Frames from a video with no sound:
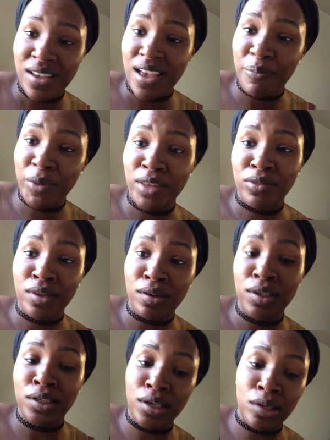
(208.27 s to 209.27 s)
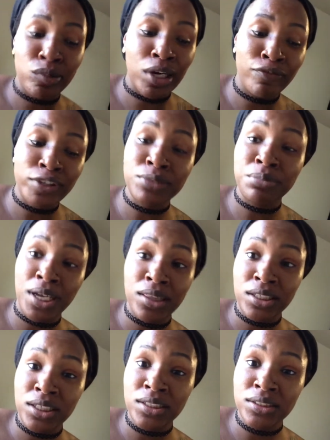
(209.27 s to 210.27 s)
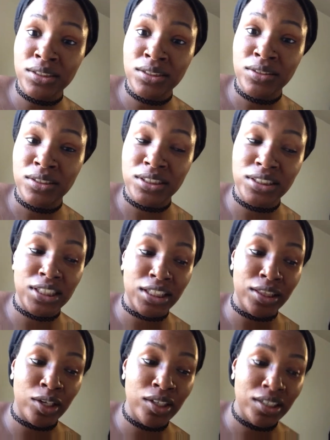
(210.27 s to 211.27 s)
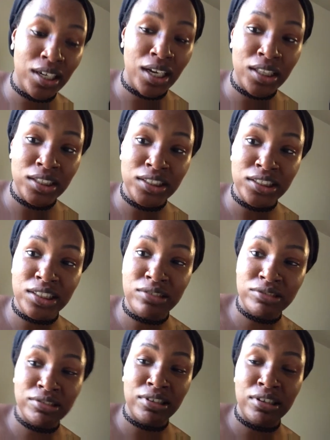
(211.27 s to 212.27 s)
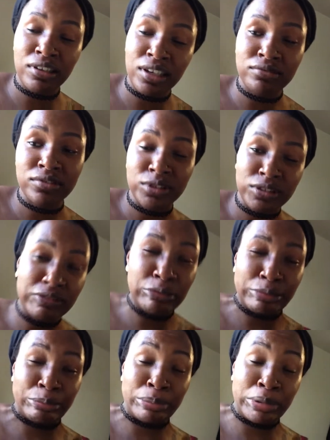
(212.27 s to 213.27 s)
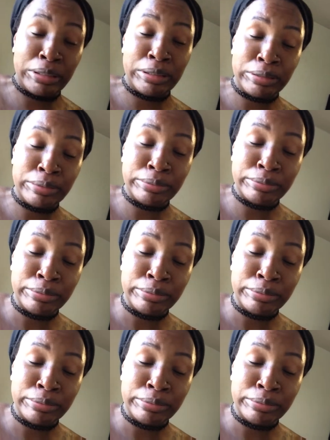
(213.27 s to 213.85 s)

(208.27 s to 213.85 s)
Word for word: I mean, 30 When I first bought this, it's said $30. I was like, I don't know if I want to buy it.